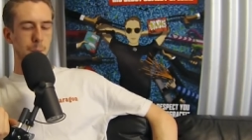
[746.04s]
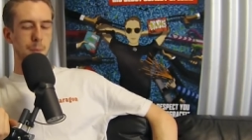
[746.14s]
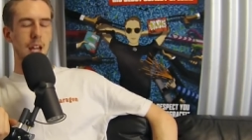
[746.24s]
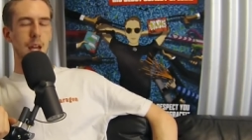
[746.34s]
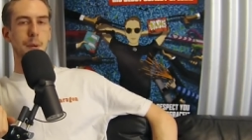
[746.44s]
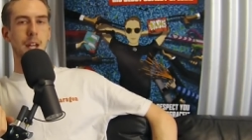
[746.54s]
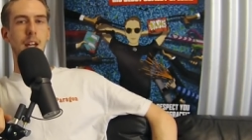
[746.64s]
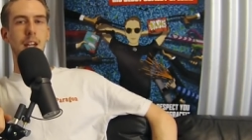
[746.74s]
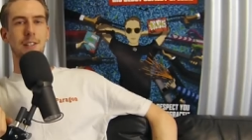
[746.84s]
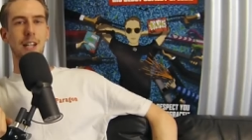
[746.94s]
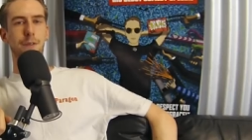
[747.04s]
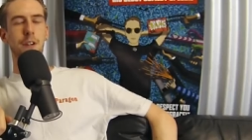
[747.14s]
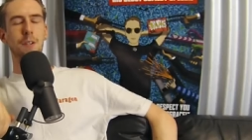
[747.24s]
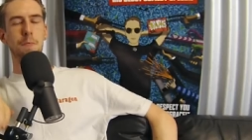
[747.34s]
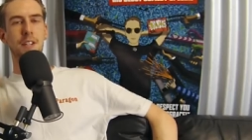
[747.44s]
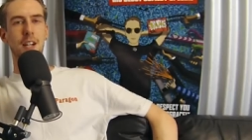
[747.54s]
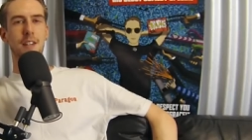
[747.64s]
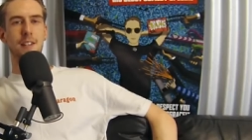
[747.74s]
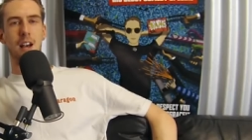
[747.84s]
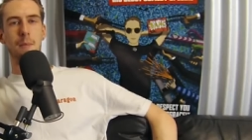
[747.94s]
But but it's like fifty percent
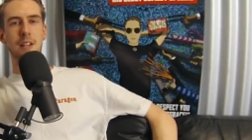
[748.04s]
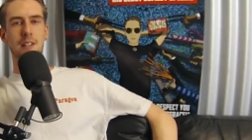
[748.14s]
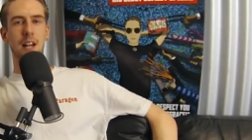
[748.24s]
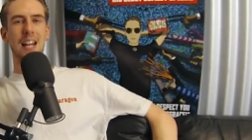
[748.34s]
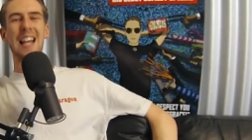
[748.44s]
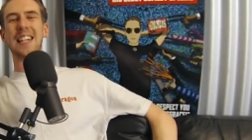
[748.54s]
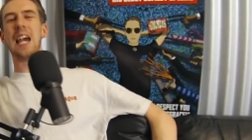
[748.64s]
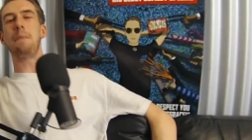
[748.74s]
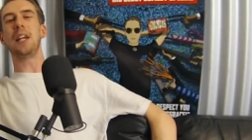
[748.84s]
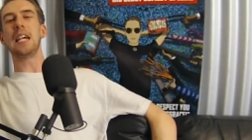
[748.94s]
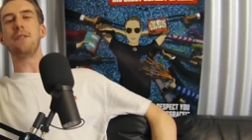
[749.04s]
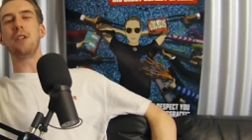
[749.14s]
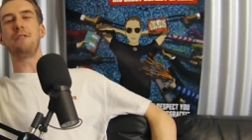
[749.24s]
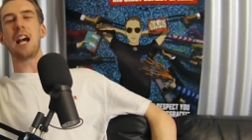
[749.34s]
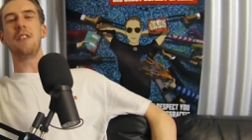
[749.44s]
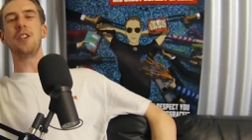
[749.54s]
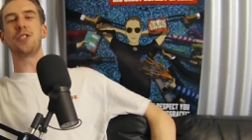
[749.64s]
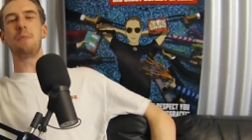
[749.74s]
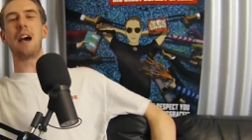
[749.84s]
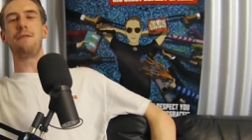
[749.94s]
of the time, it's like, "I can't believe you've done this
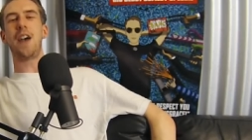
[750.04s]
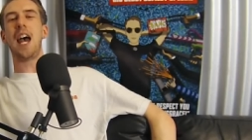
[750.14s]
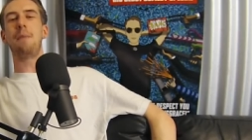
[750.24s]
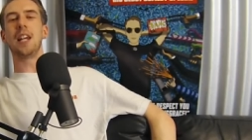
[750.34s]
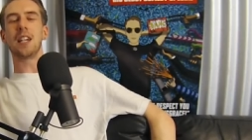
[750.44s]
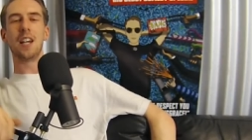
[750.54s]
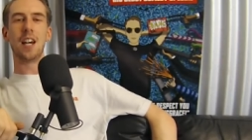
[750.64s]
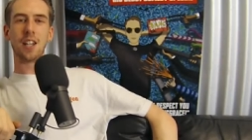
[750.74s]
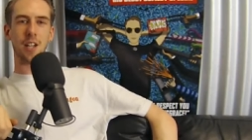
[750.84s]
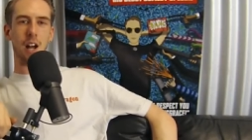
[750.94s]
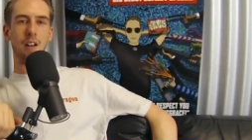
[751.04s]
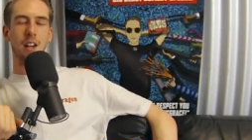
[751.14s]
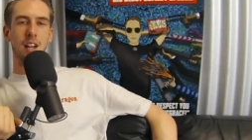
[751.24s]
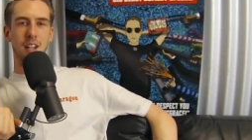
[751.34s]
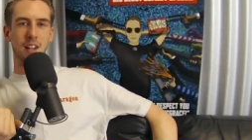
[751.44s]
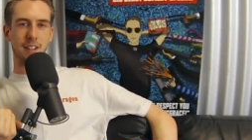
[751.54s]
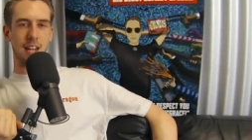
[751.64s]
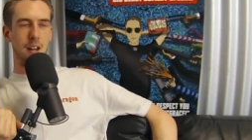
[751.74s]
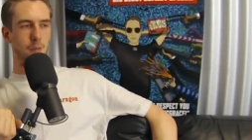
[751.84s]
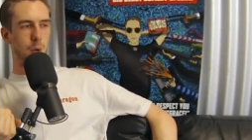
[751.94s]
to my family." You know, like
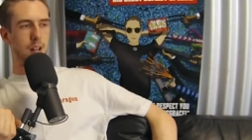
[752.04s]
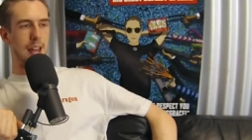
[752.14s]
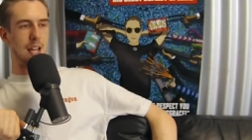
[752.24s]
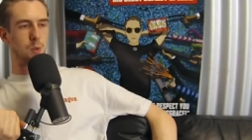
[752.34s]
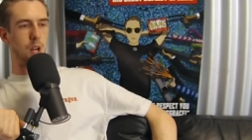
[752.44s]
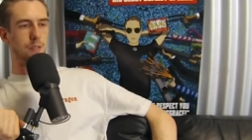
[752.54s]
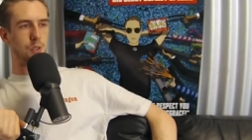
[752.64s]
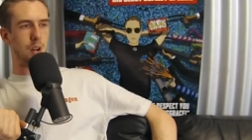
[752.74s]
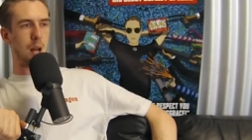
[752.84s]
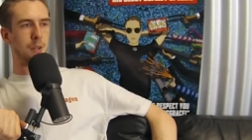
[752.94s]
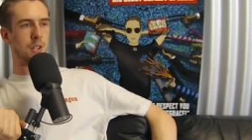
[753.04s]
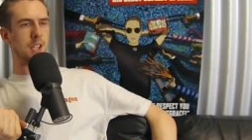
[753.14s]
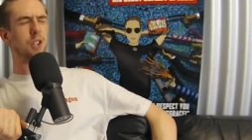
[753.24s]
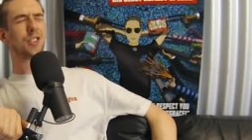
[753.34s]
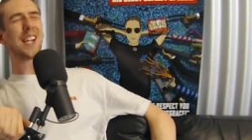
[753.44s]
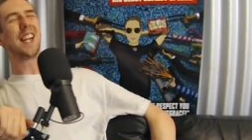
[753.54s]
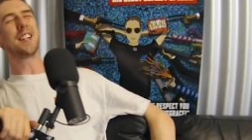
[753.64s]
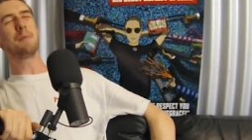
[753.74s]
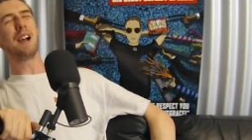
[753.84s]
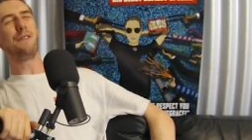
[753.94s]
that Real Housewives drama. She, you say
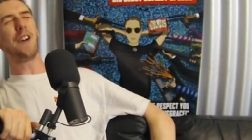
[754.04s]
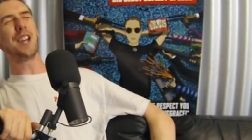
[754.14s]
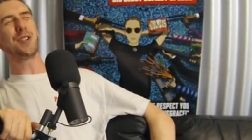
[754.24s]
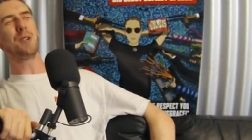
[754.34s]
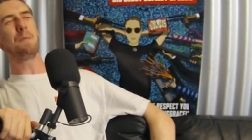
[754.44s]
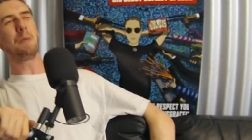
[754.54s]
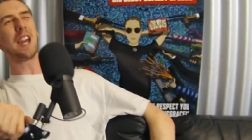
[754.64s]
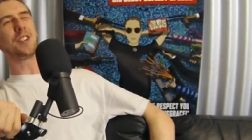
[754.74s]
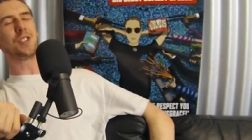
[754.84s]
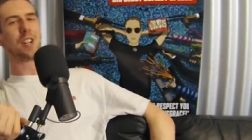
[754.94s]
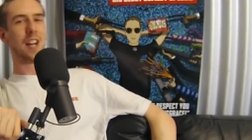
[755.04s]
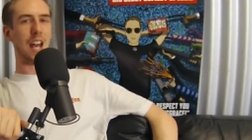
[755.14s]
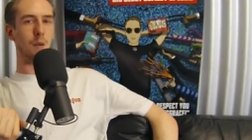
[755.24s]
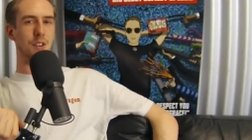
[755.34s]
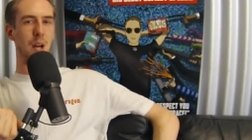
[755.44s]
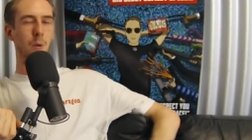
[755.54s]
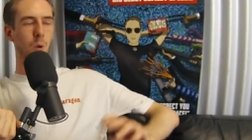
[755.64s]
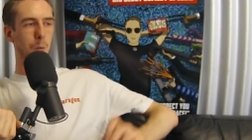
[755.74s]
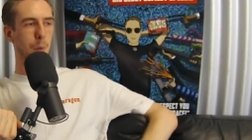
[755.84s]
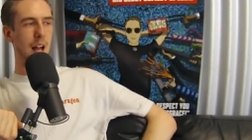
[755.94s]
that to my face, you bitch. Every time I
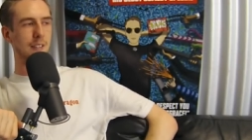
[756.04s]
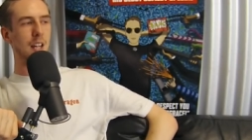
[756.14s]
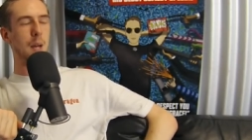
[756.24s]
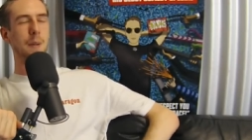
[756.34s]
walk past.